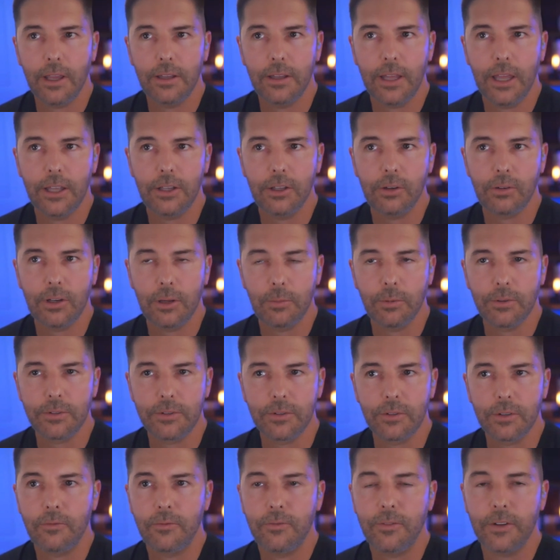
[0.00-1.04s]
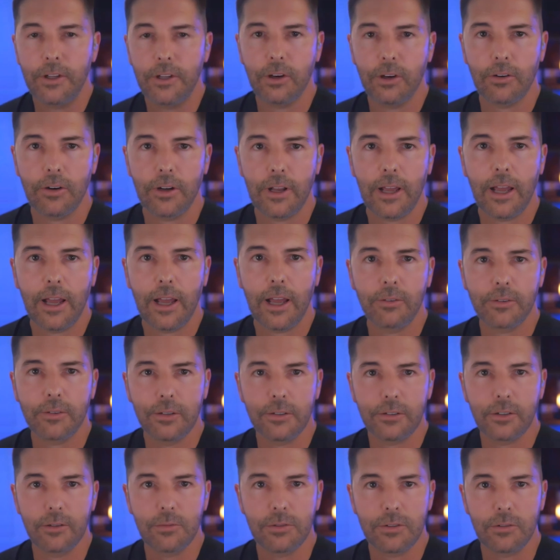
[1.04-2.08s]
And then you're able to figure it
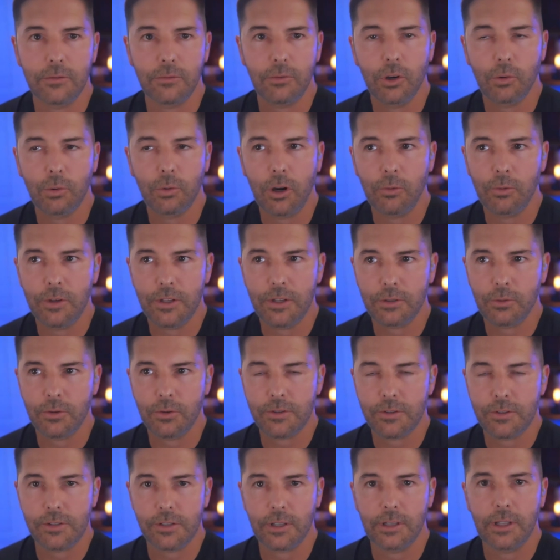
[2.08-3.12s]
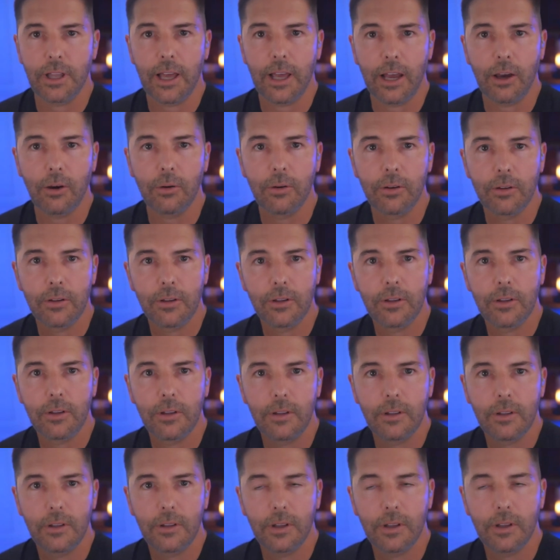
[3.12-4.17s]
out in terms of what do our resources allow,
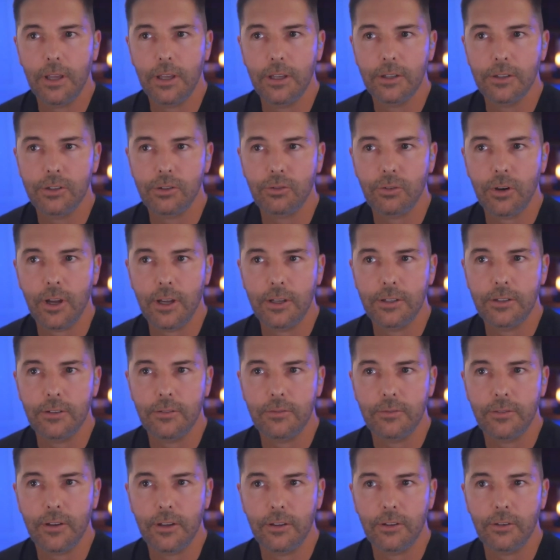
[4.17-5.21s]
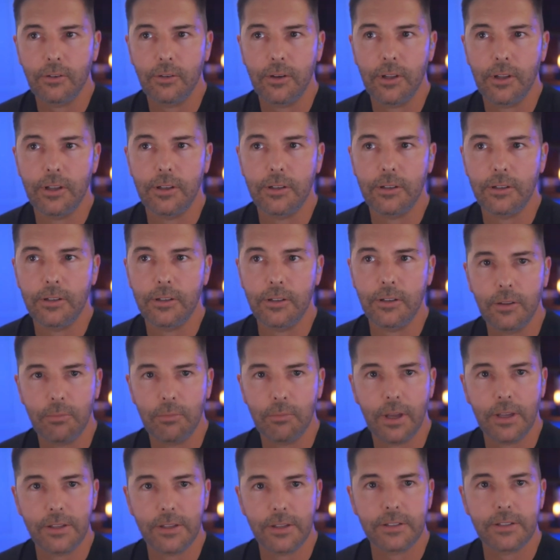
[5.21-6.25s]
and trying to feather in the
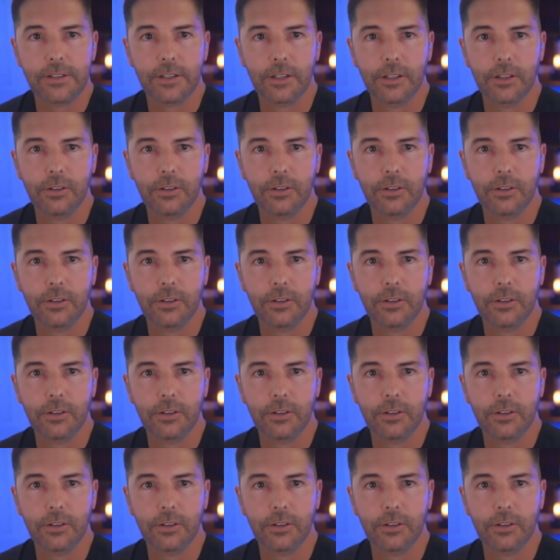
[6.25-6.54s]
best